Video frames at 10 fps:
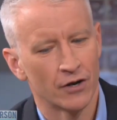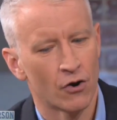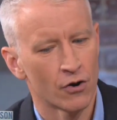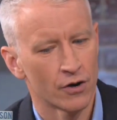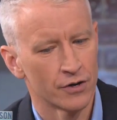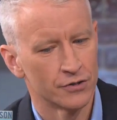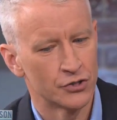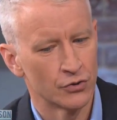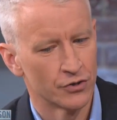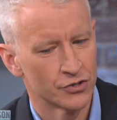it hard
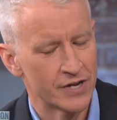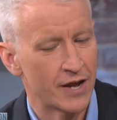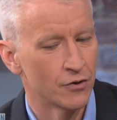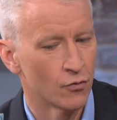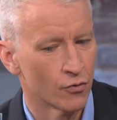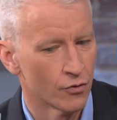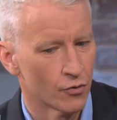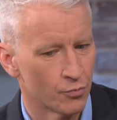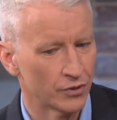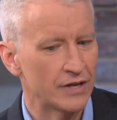to understand or,
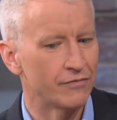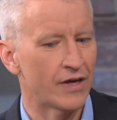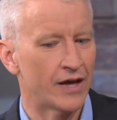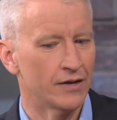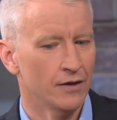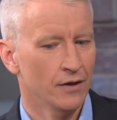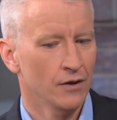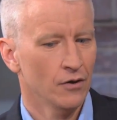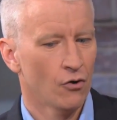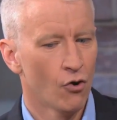or believe that
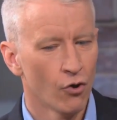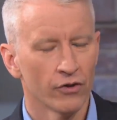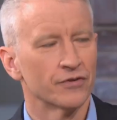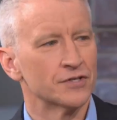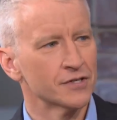all of a